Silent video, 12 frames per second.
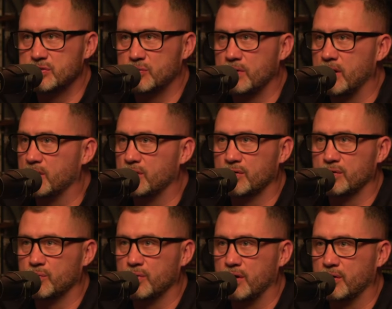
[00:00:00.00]
We're not going
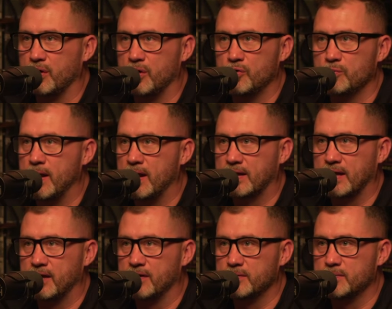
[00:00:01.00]
we're not going to hold Malachi
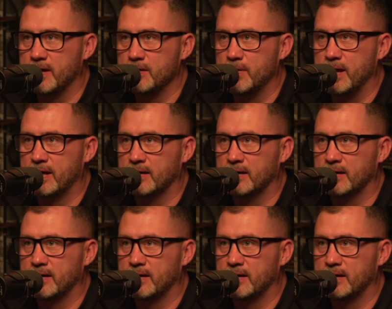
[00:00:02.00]
or anybody back.